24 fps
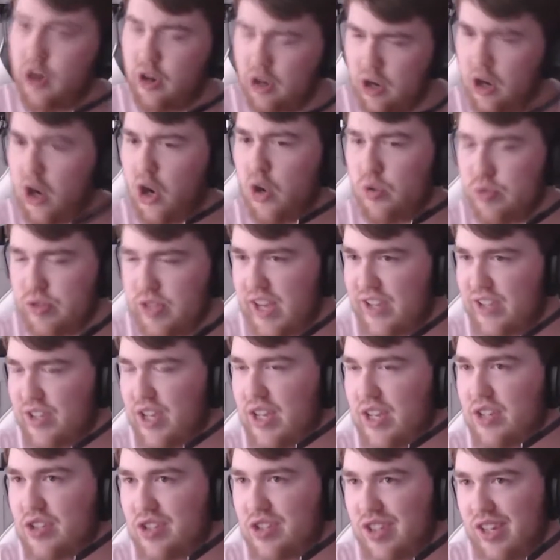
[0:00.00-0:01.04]
Oh yes,
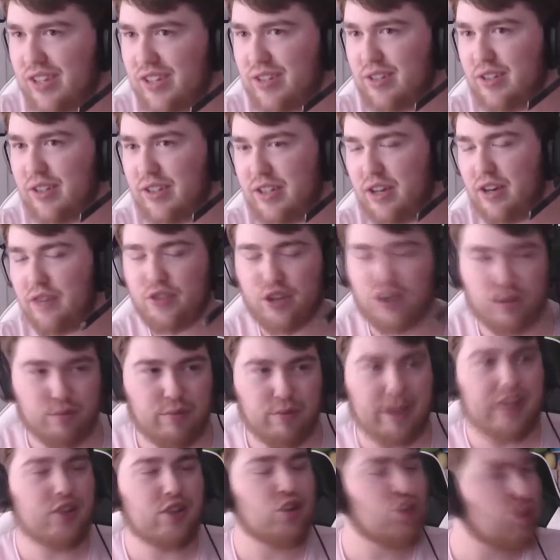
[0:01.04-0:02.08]
exactly. I've got to
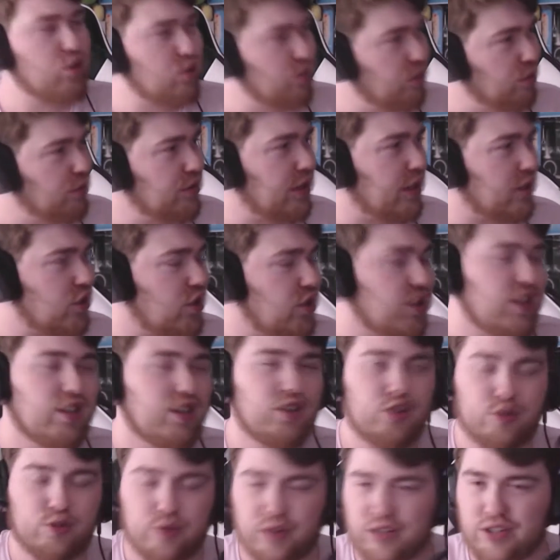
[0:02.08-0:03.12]
make sure that she's
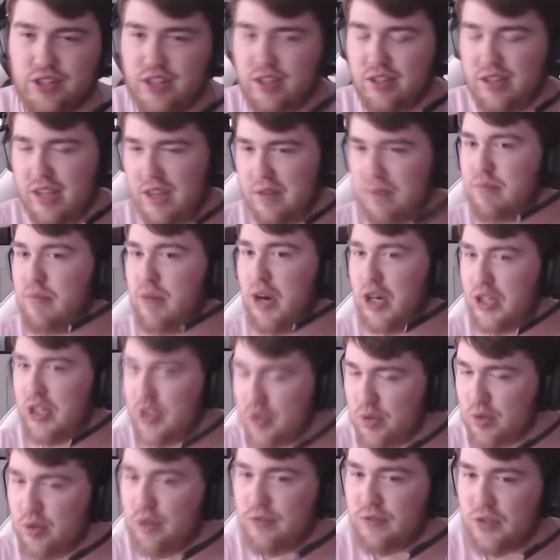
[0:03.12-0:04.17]
interested in my
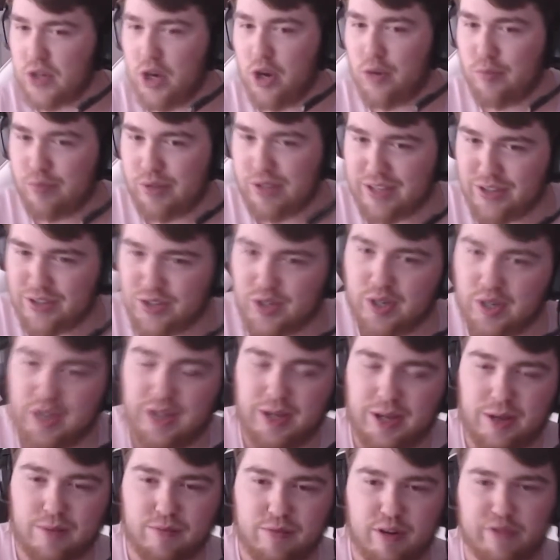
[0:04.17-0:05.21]
sort of topics,
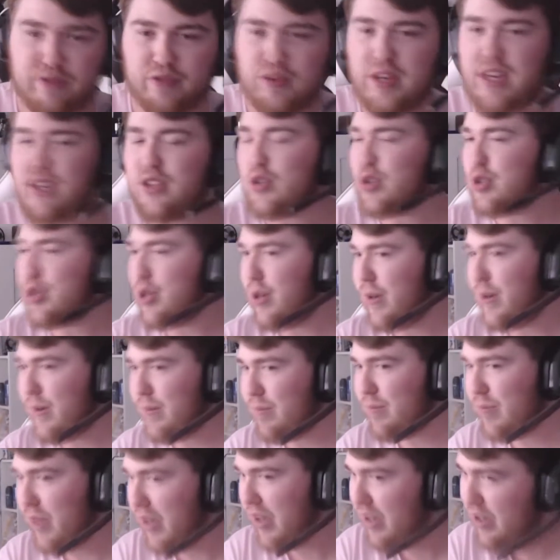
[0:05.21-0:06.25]
whether it's
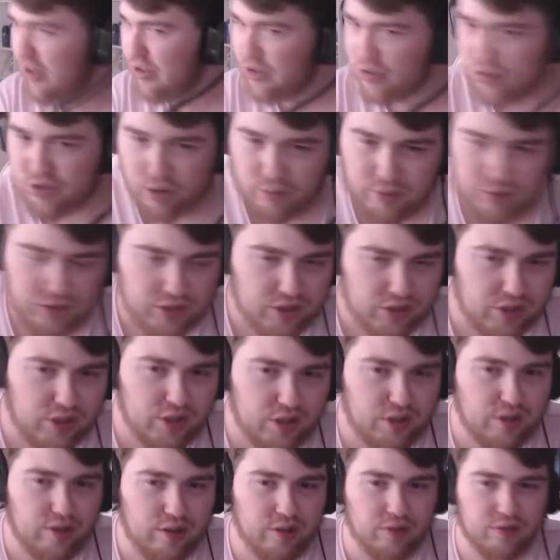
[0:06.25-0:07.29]
going
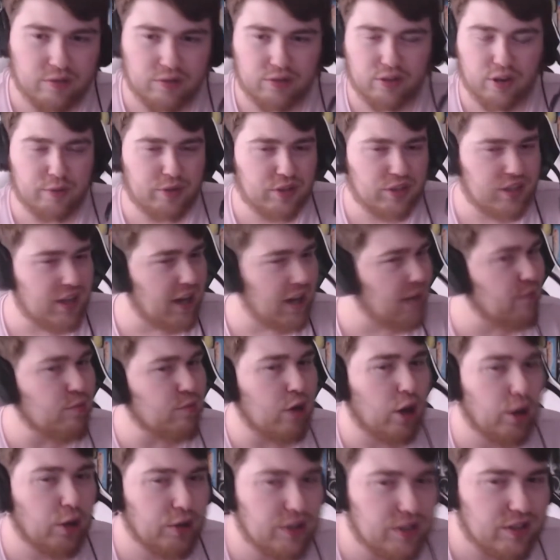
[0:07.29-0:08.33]
to get a
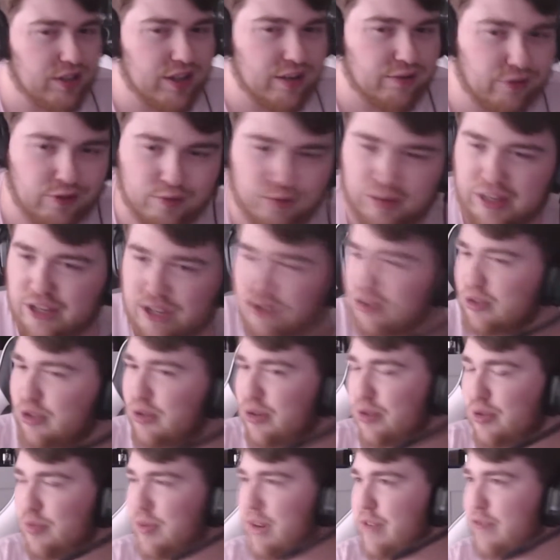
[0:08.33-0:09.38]
pint every week,
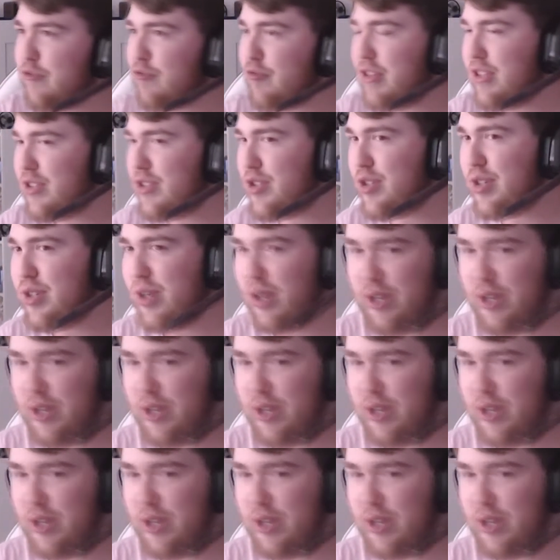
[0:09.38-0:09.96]
or whether it's